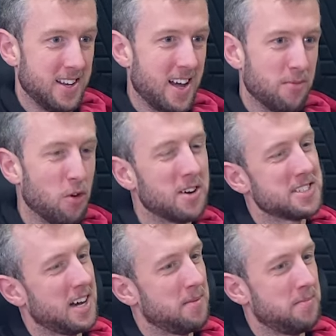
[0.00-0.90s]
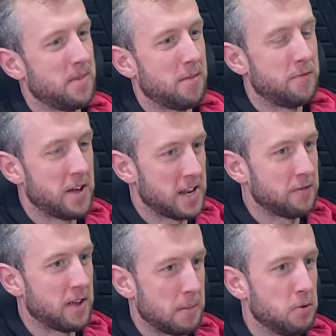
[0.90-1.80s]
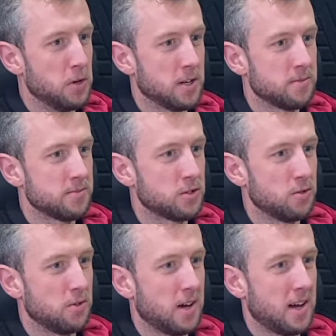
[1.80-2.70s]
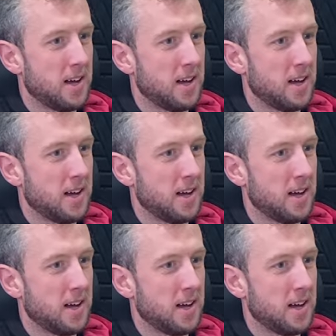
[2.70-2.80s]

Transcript: Well, see, I'm I'm very very poor so I,